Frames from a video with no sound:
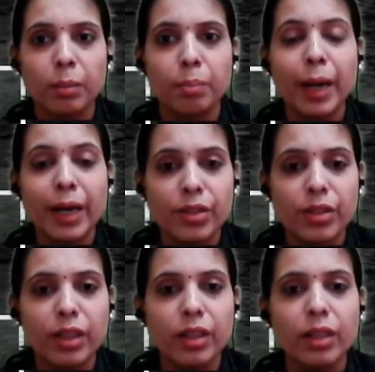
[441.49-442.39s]

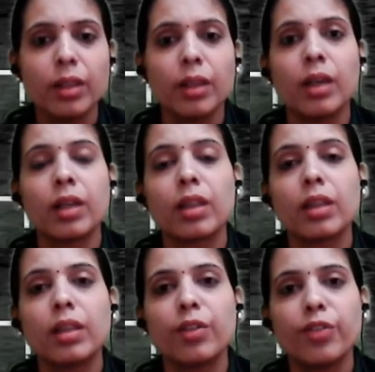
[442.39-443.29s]
battery,
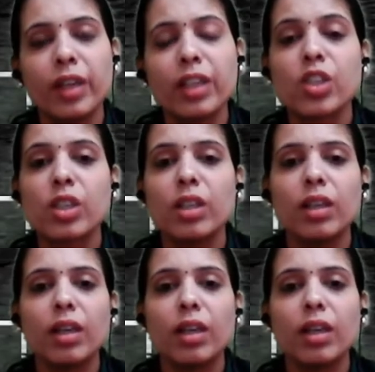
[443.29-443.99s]
the deflection